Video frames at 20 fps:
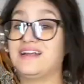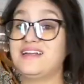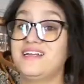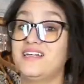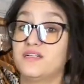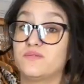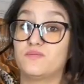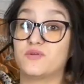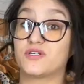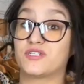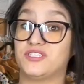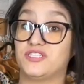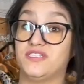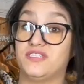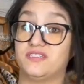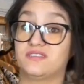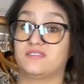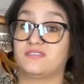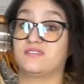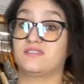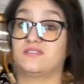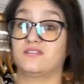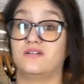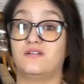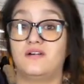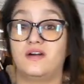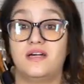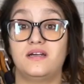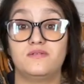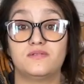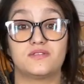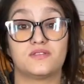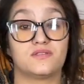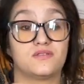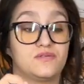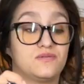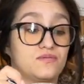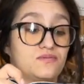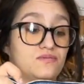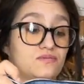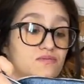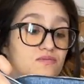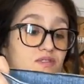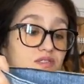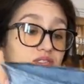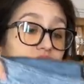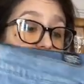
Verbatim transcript: needed more jeans, so I was really